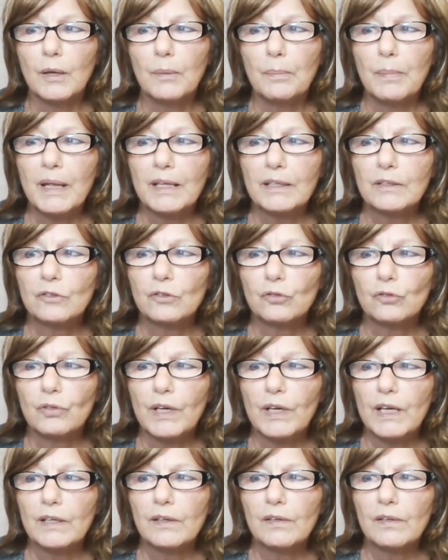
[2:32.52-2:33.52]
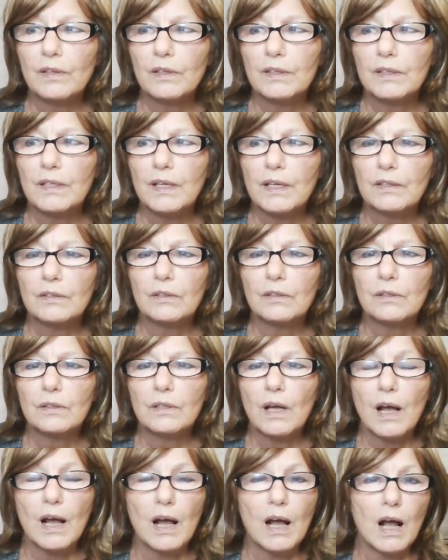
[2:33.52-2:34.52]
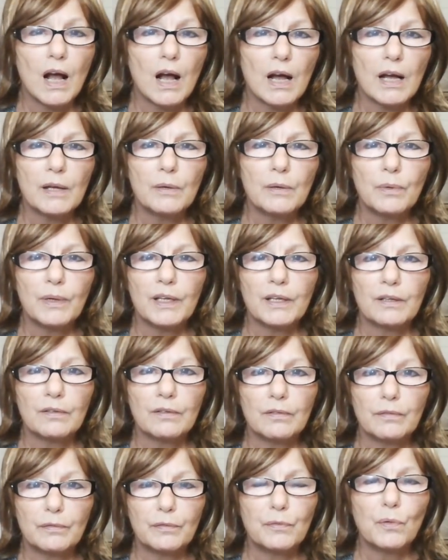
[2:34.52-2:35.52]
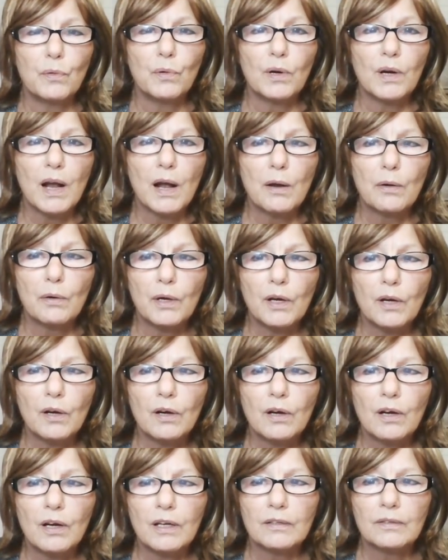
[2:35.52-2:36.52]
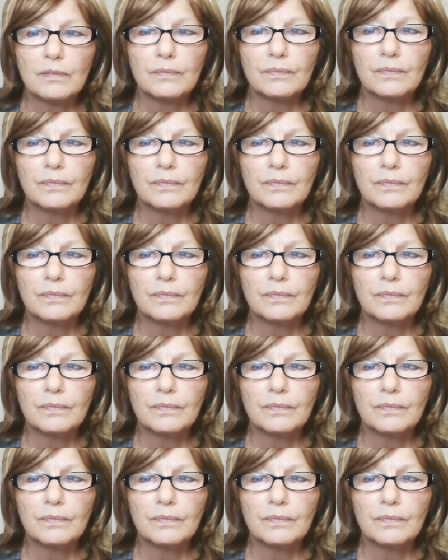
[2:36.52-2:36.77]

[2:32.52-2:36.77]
Make straight in the desert a highway for our God.